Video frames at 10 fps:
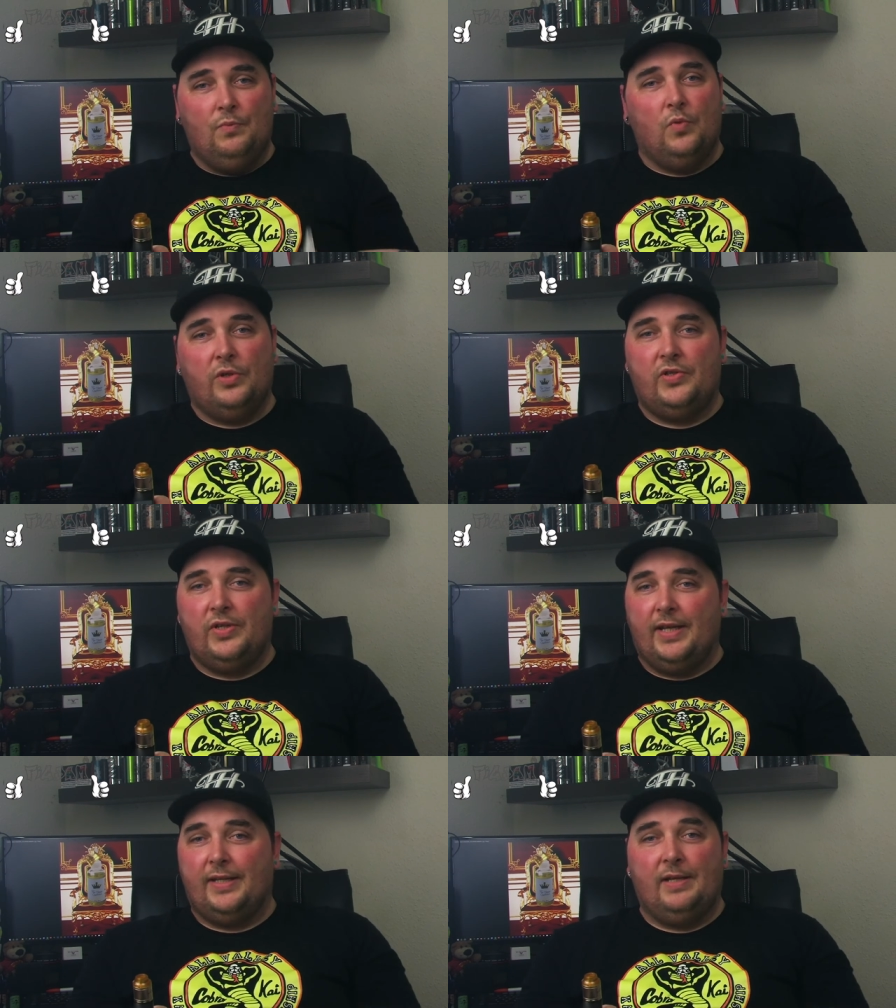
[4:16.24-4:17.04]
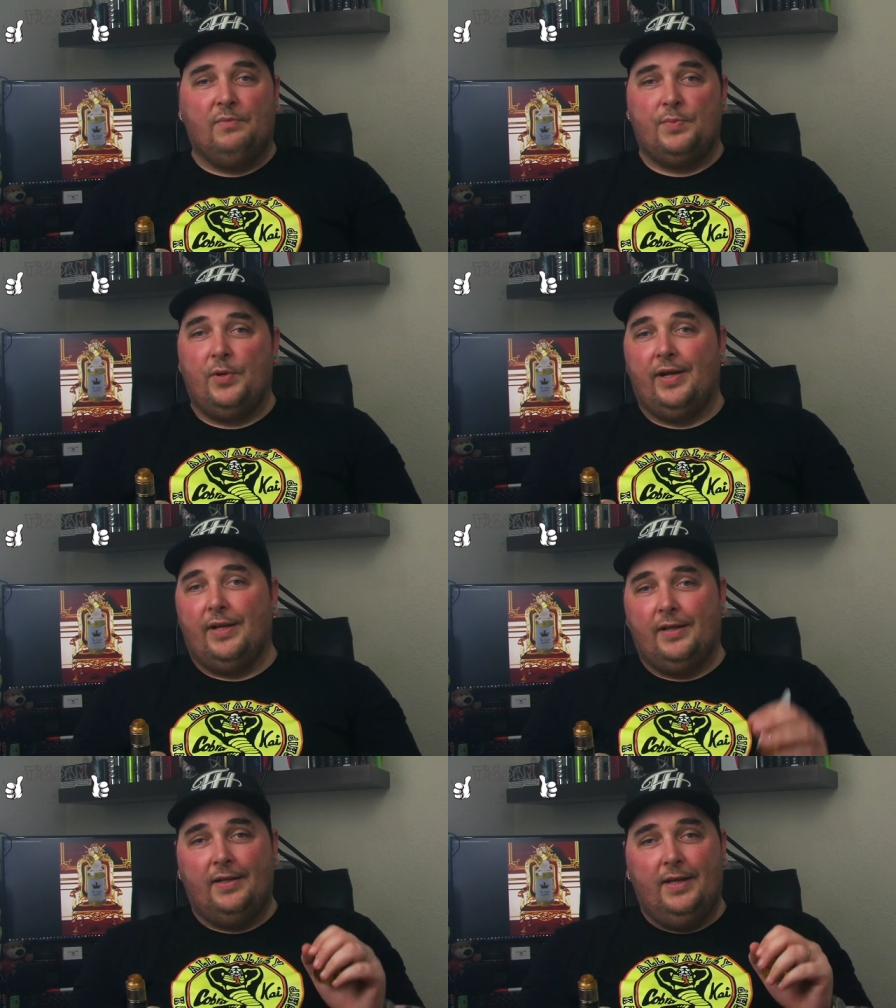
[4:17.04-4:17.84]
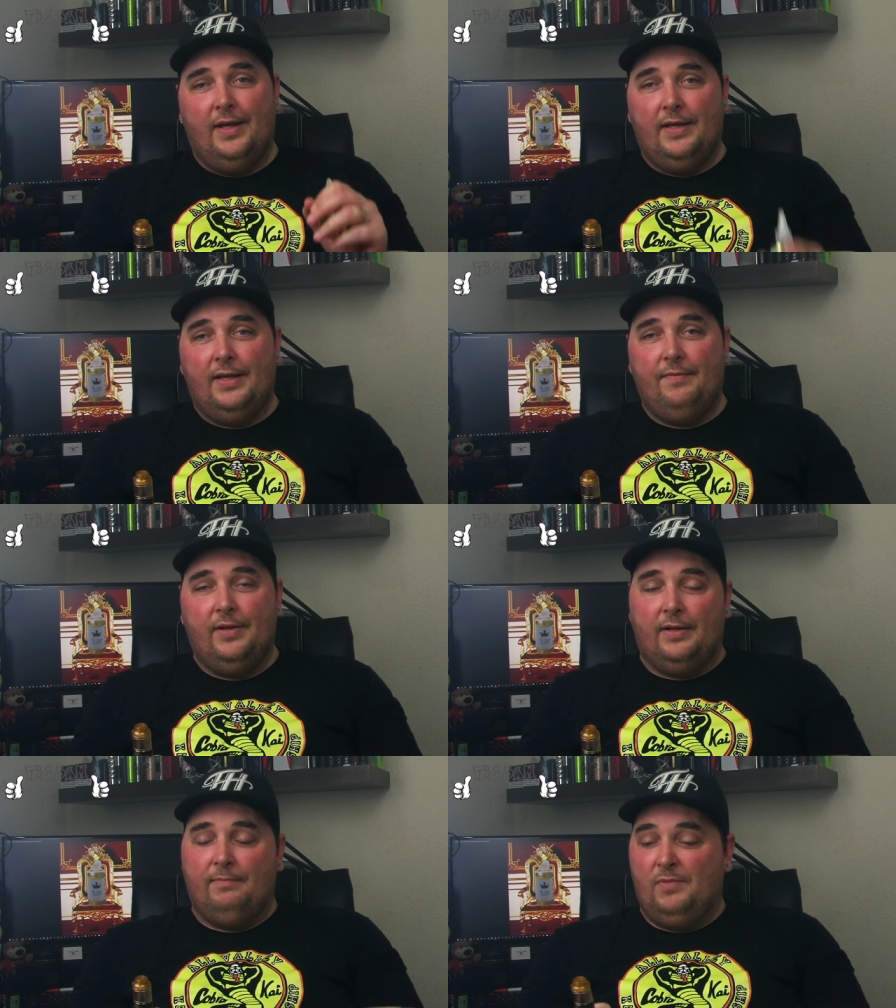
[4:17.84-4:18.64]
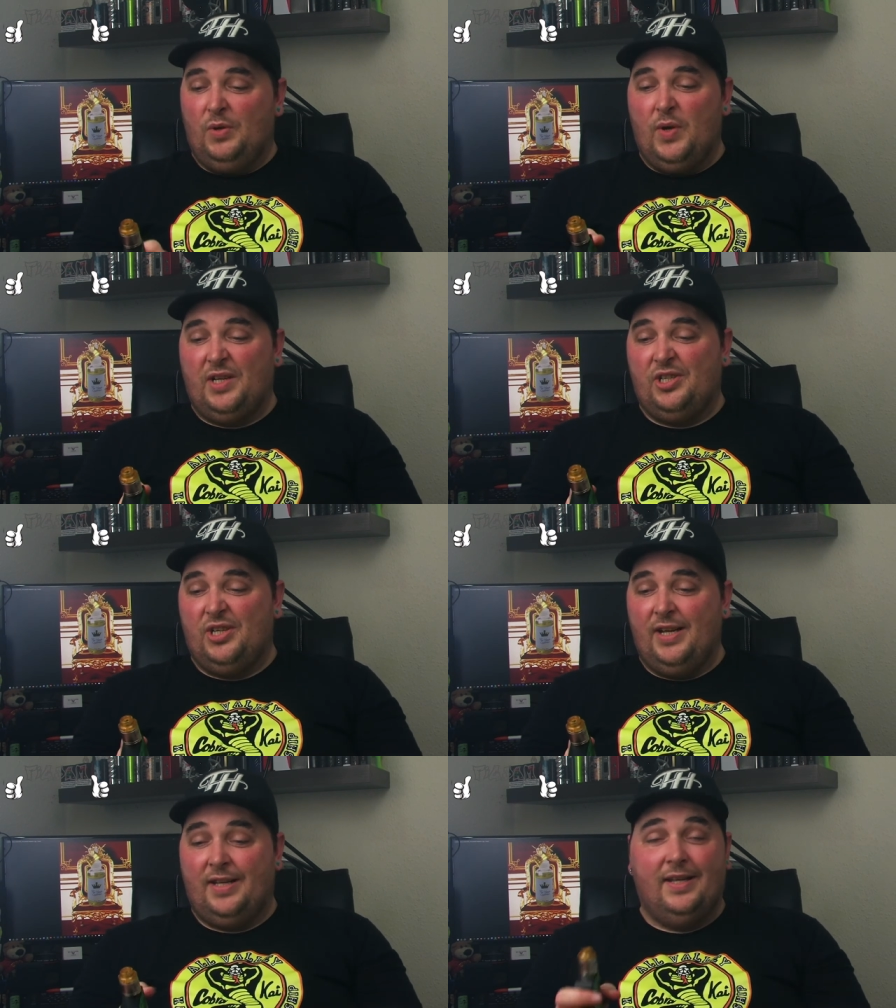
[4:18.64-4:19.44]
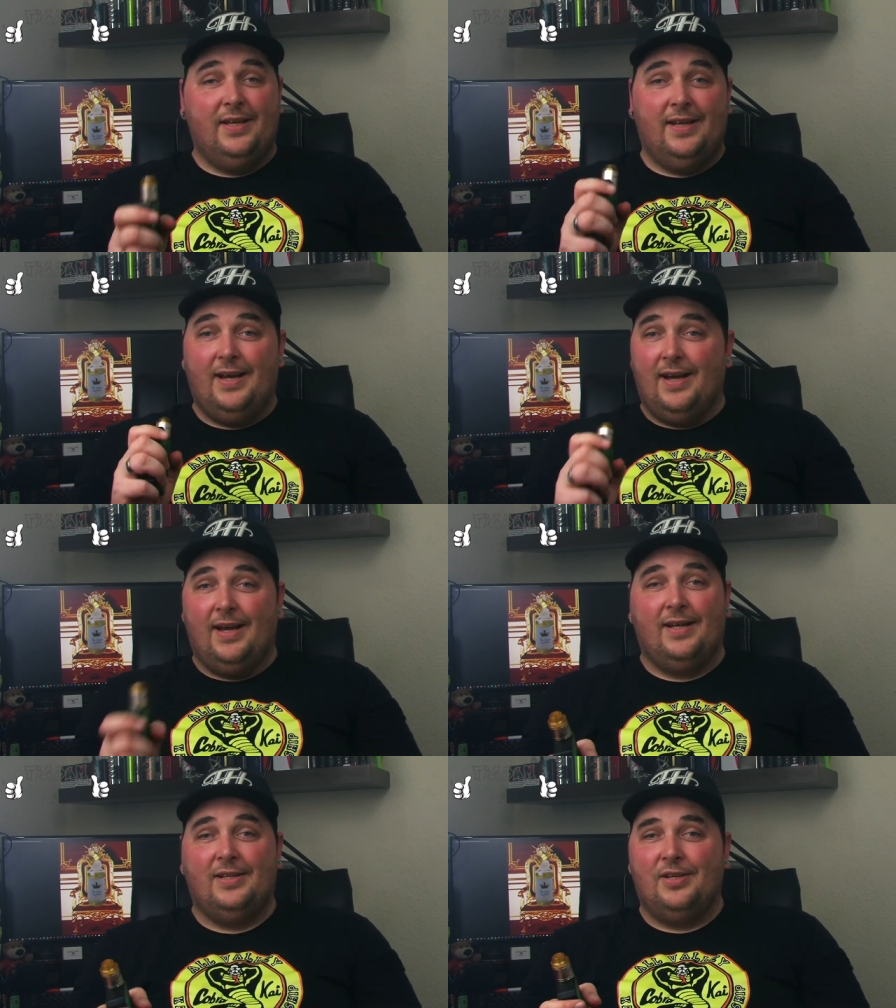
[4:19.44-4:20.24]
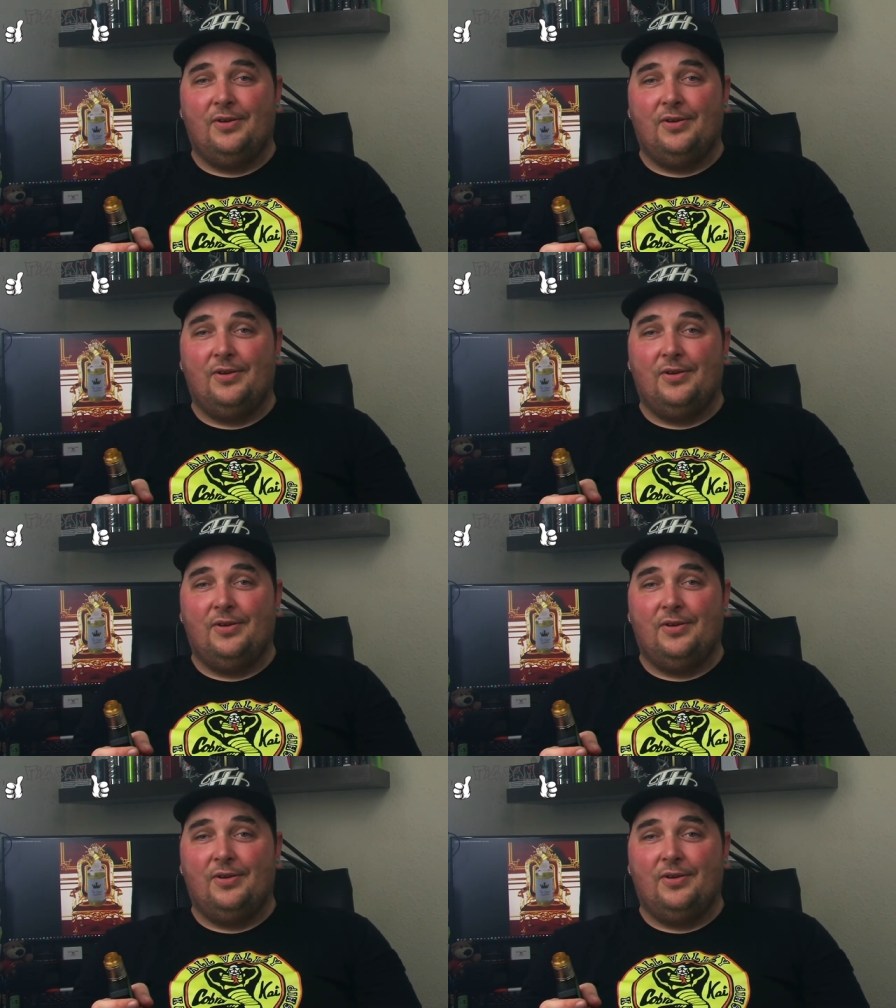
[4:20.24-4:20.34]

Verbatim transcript: once the nicotine was put in, give it a quick shake and